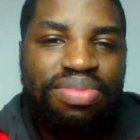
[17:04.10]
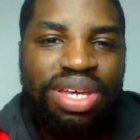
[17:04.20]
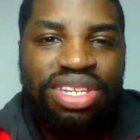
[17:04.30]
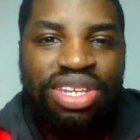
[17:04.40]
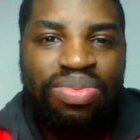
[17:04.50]

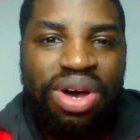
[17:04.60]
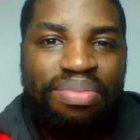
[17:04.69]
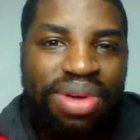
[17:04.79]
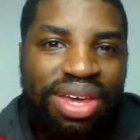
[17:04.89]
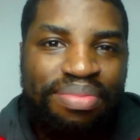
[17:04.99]
basis where I'll
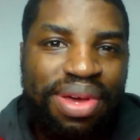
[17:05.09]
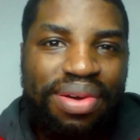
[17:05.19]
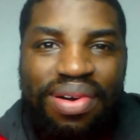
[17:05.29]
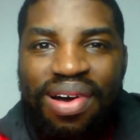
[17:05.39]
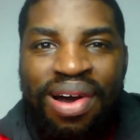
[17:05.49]
be a bit
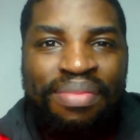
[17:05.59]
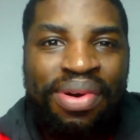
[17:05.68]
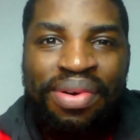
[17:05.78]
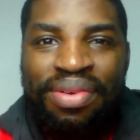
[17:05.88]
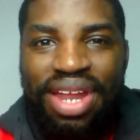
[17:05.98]

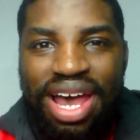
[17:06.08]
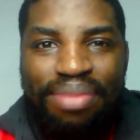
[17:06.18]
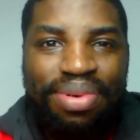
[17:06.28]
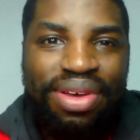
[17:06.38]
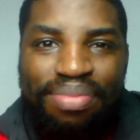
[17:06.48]
calmer and
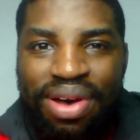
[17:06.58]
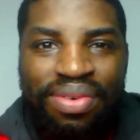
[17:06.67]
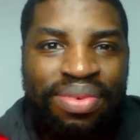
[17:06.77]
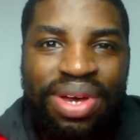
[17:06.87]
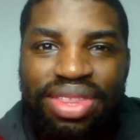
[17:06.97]
happier about
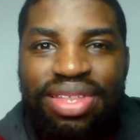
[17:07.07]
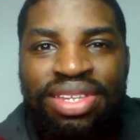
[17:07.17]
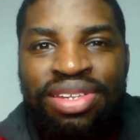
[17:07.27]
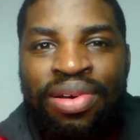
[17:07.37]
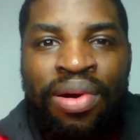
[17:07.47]
the way
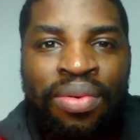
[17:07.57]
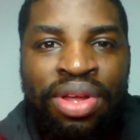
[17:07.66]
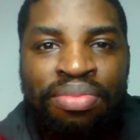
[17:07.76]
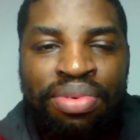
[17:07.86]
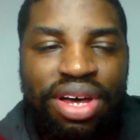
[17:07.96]
things are
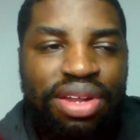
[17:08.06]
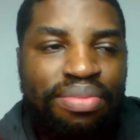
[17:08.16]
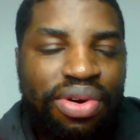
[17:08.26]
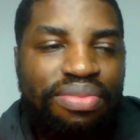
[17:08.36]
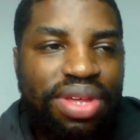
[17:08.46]
going. But at the
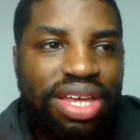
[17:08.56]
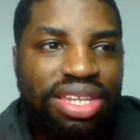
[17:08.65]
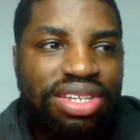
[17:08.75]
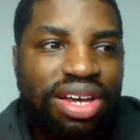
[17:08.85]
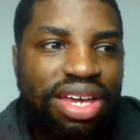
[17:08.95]
moment,
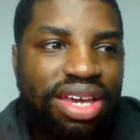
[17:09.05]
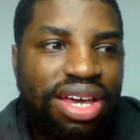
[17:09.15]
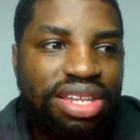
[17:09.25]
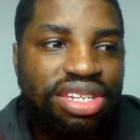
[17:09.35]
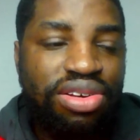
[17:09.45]
it's like
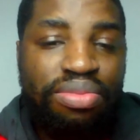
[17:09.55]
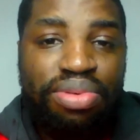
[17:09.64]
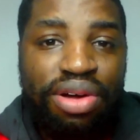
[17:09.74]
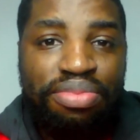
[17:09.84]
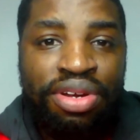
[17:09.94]
a soap
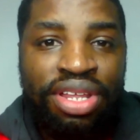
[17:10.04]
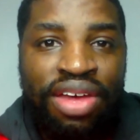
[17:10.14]
opera.